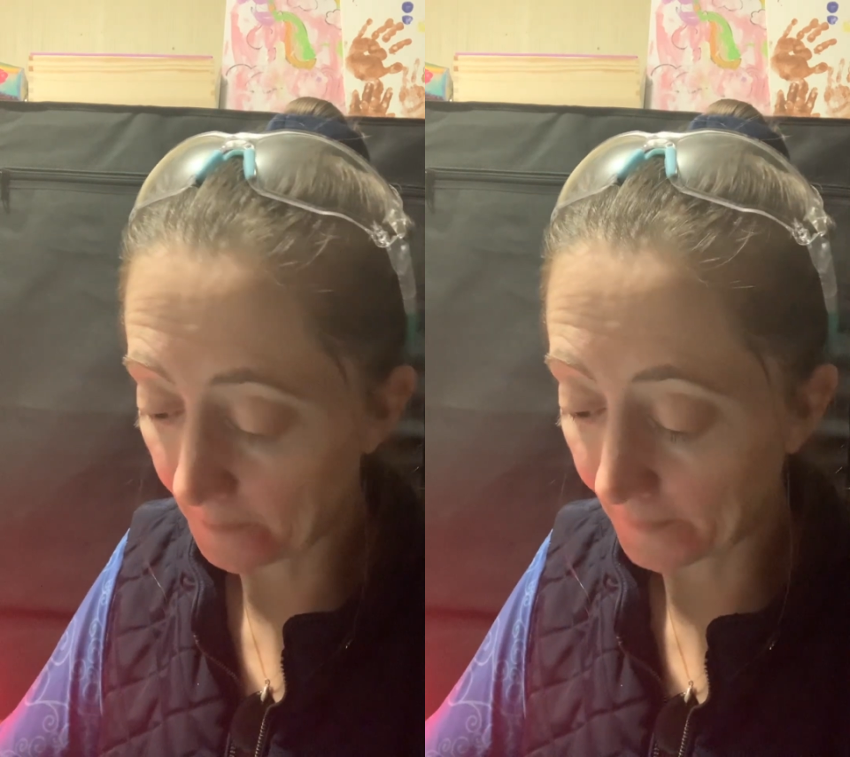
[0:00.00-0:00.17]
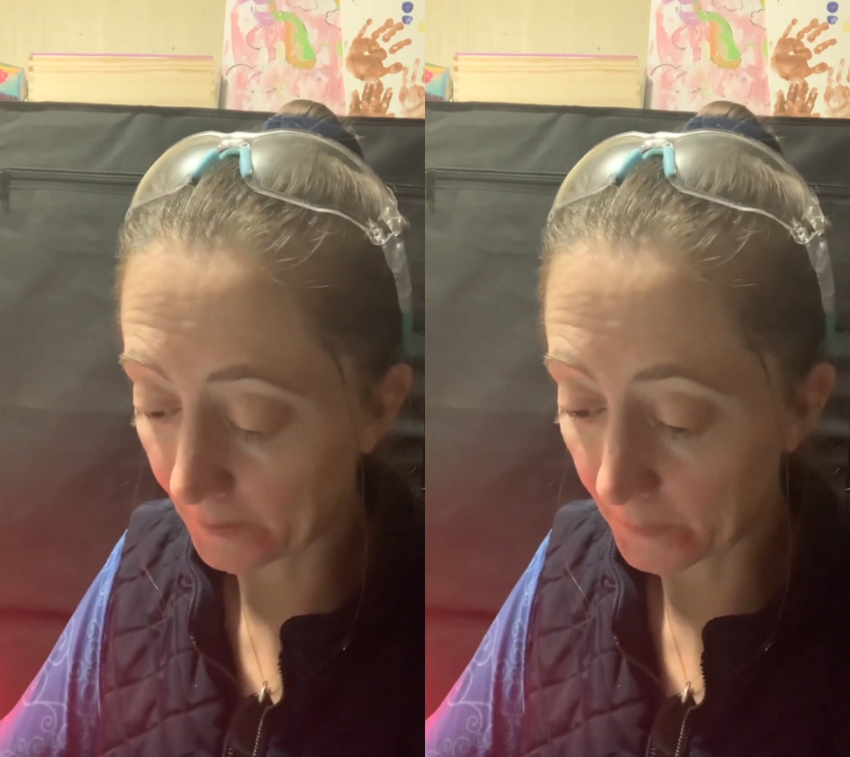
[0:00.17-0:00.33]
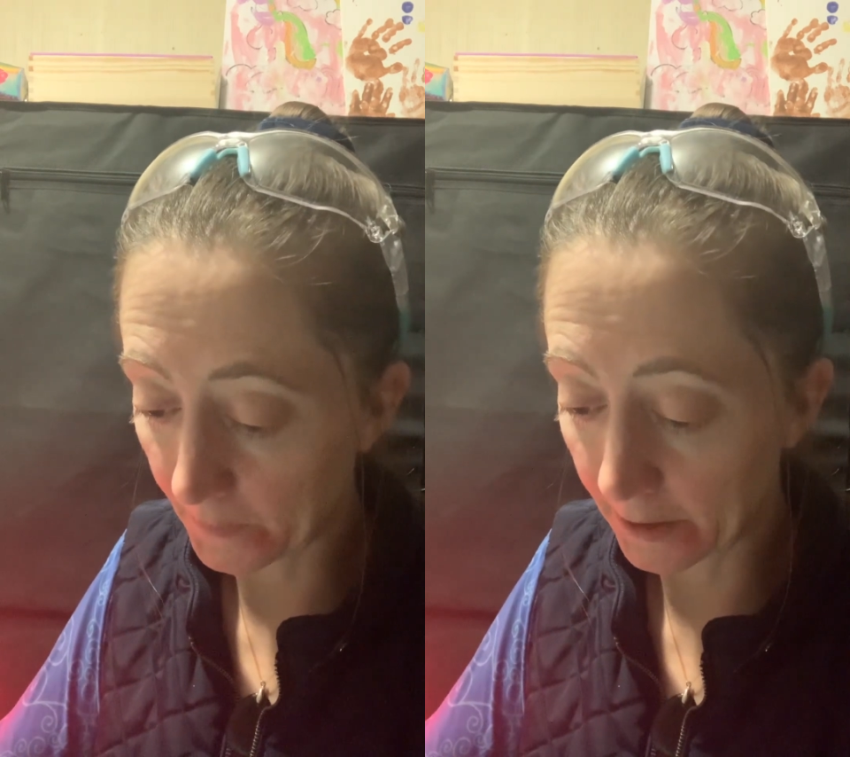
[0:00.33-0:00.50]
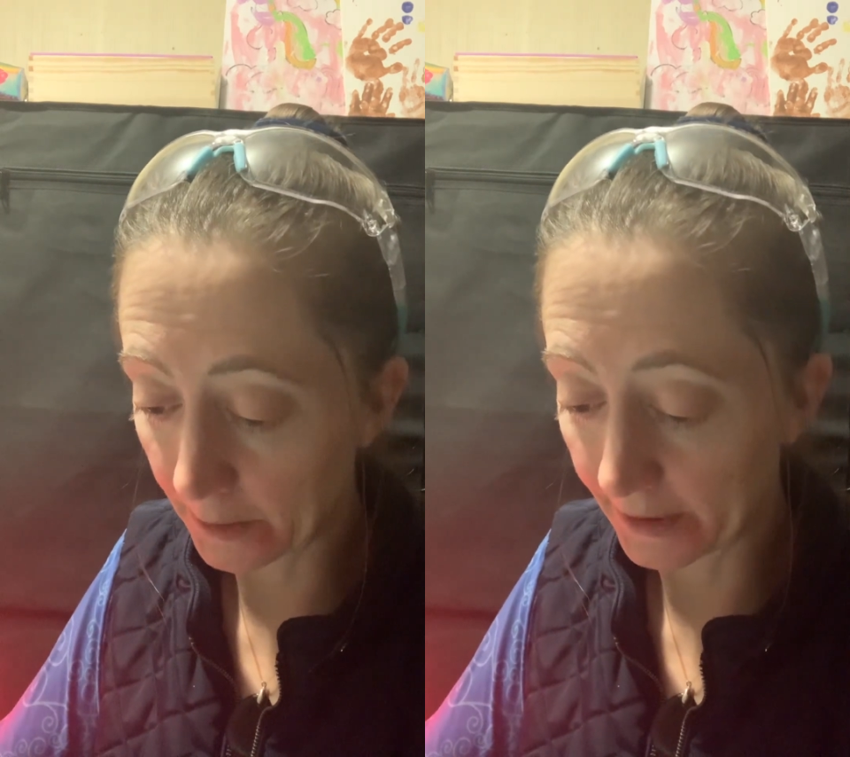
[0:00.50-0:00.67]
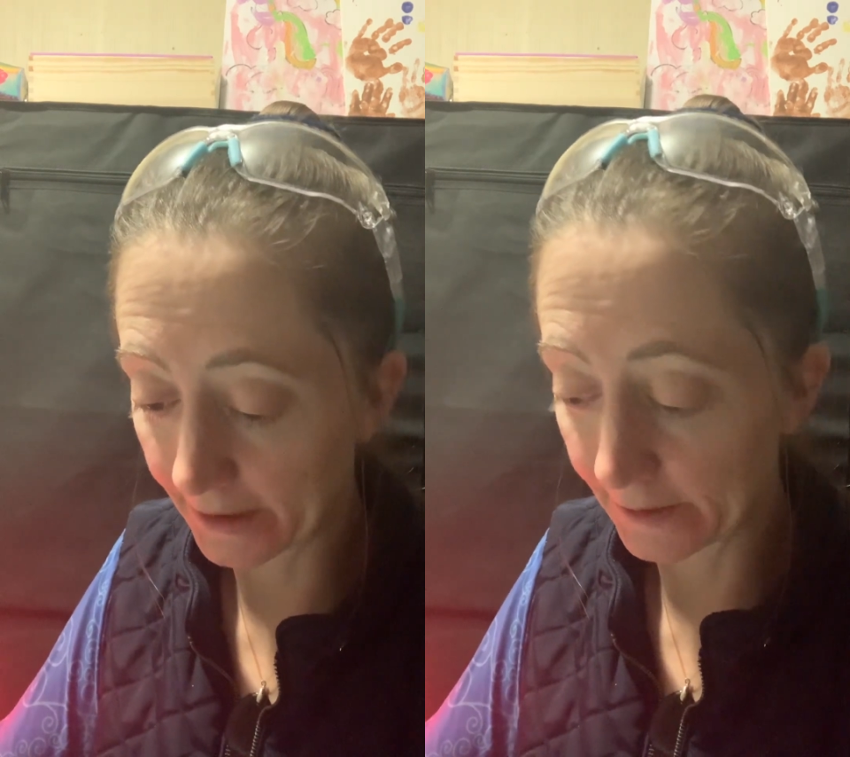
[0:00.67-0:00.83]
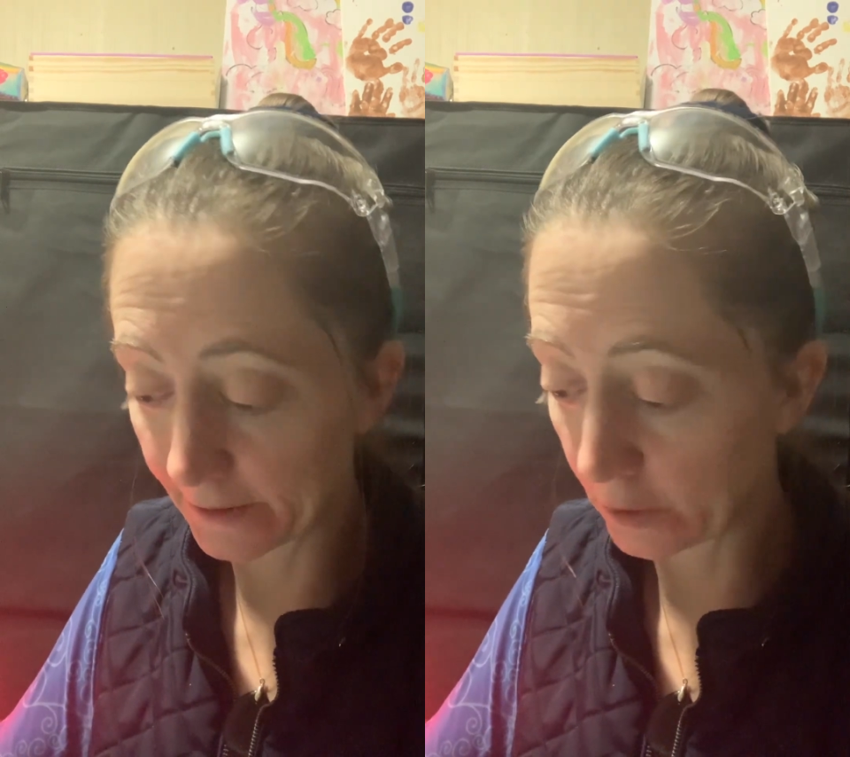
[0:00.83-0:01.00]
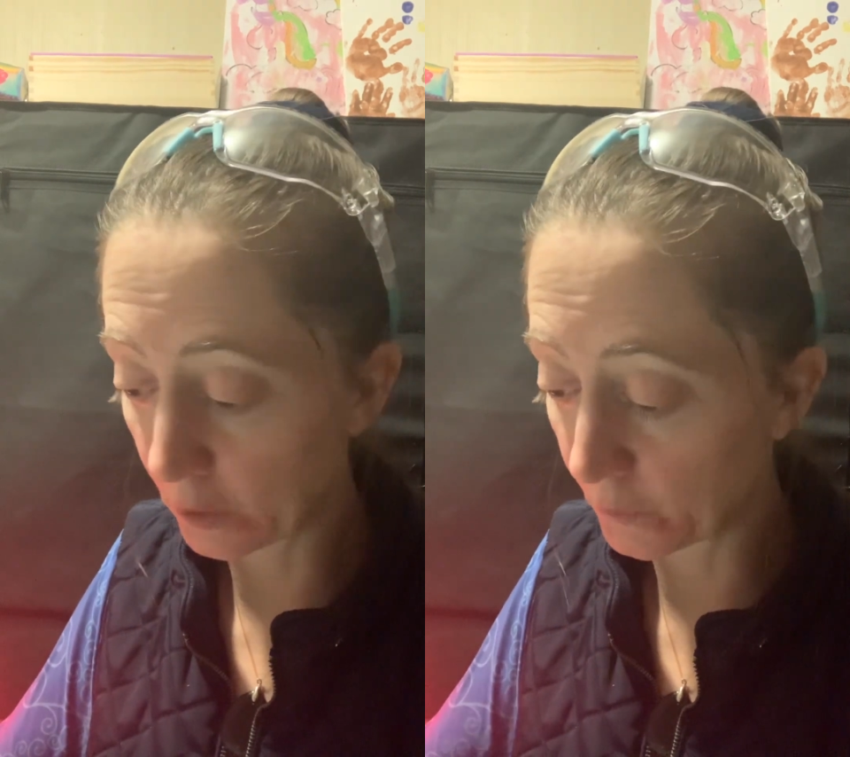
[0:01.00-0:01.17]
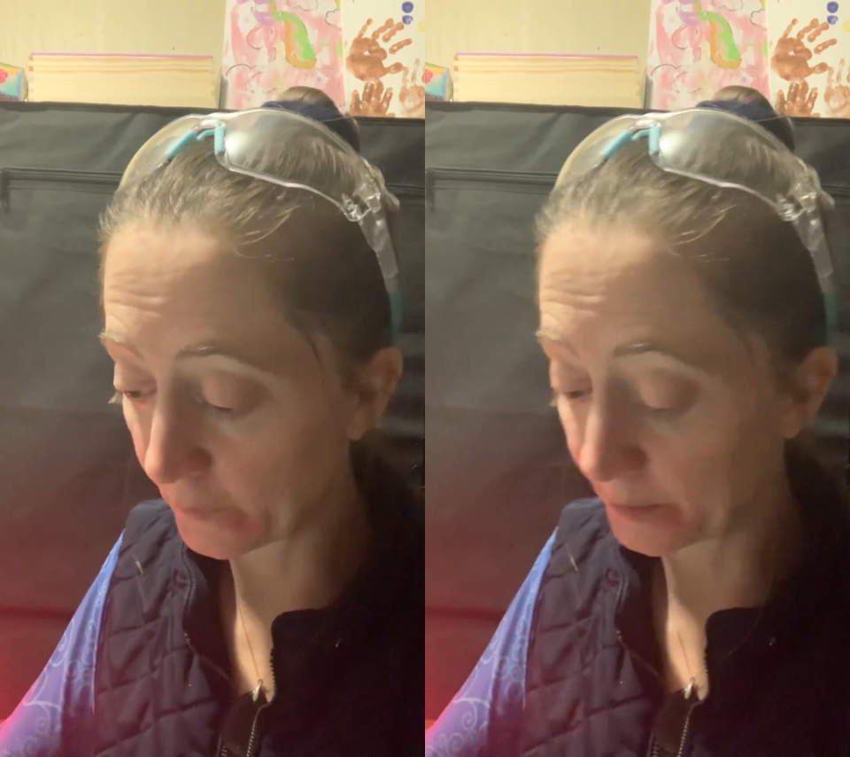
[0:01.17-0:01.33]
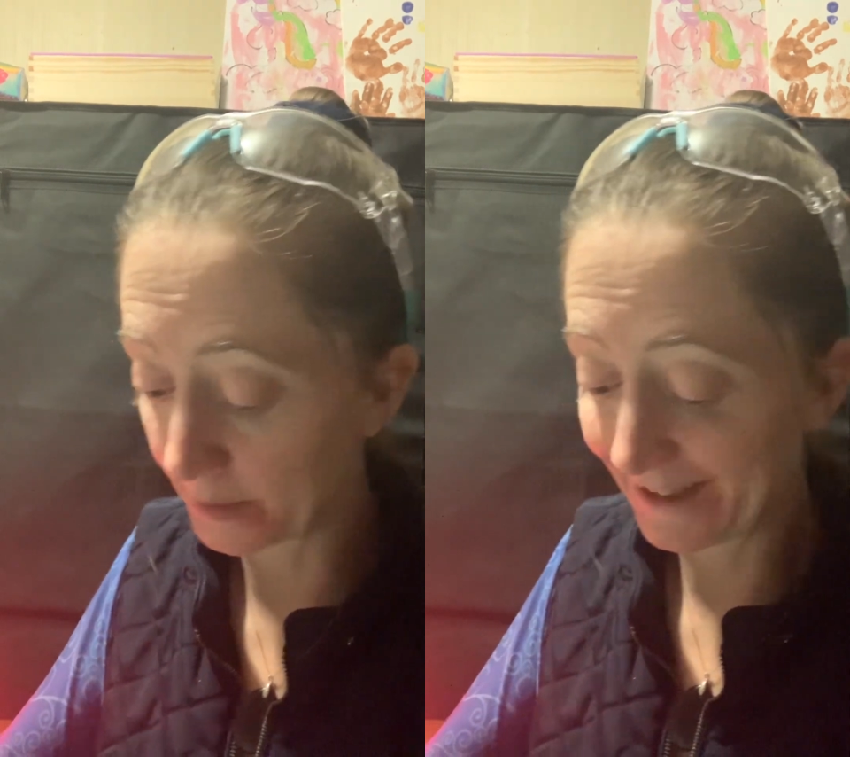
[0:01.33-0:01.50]
Where am I gonna go
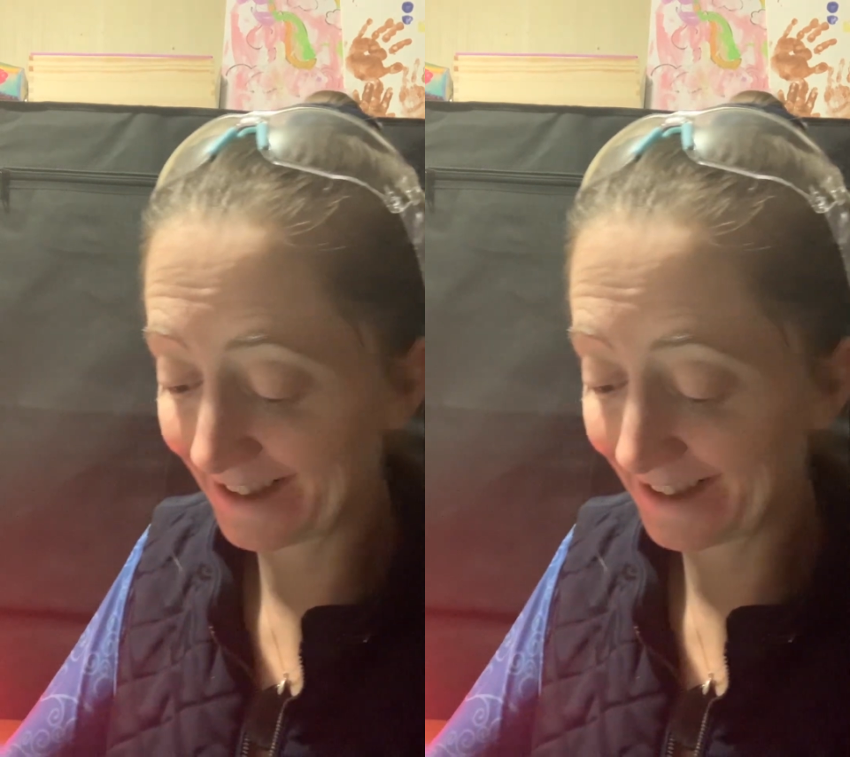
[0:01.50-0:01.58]
from